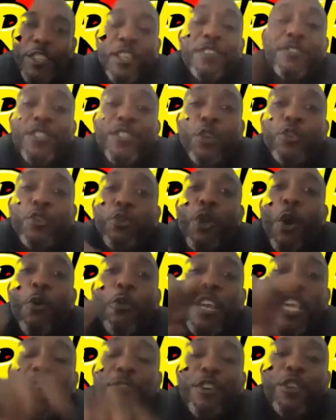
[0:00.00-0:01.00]
So you
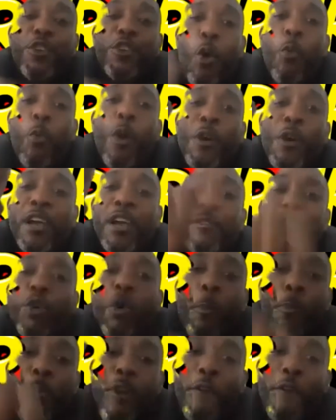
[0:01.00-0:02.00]
don't even know what your
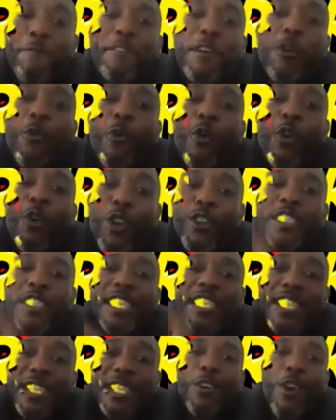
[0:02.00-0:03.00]
profit or
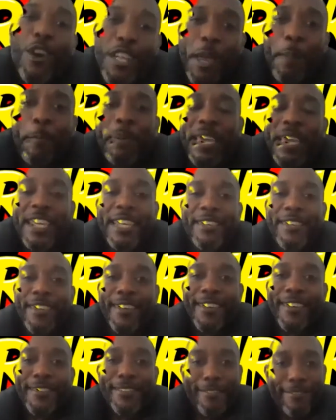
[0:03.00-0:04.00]
losses is gonna be.
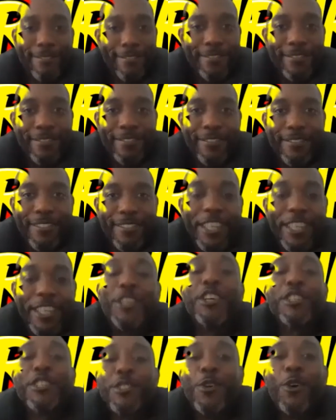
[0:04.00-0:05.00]
You
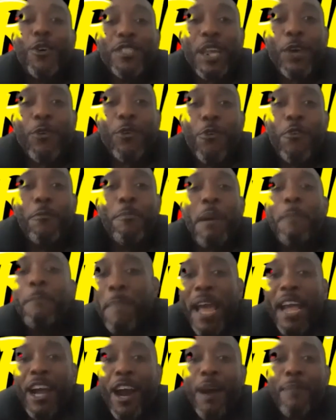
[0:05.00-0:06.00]
just know say, oh, man,
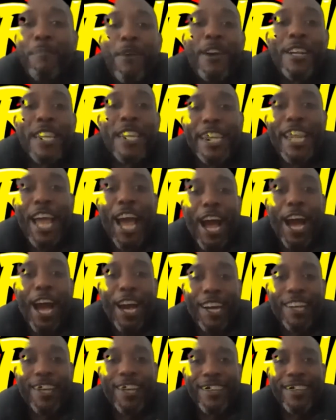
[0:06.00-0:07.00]
make our money,
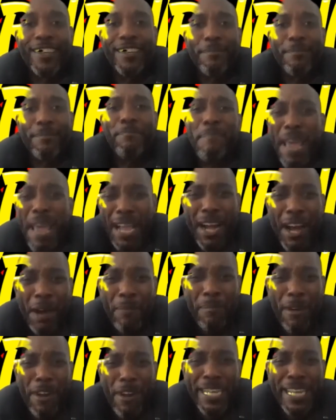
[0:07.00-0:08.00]
dog. Make our
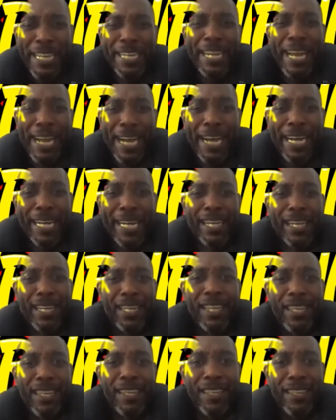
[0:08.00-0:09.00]
money, dog.
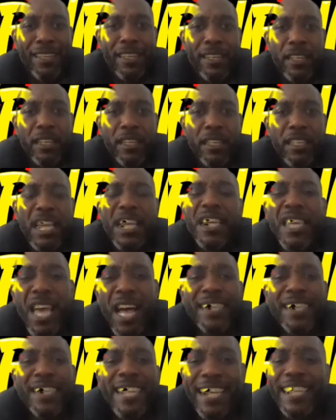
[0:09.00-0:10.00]
You
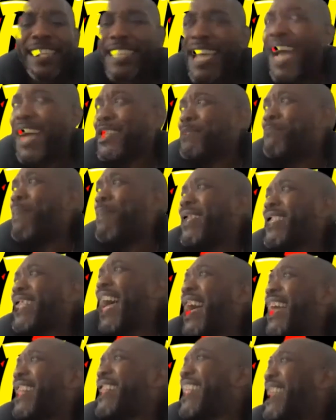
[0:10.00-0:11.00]
can't tell a tax man that
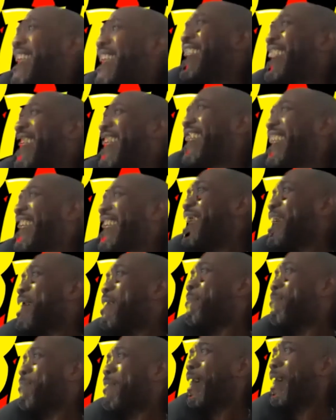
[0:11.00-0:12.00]
I did it
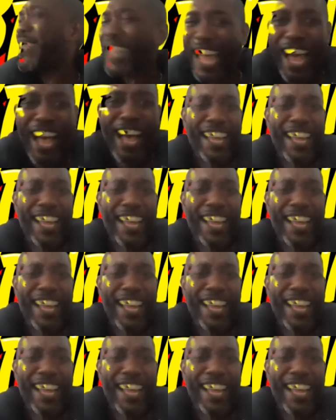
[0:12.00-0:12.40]
here, brother.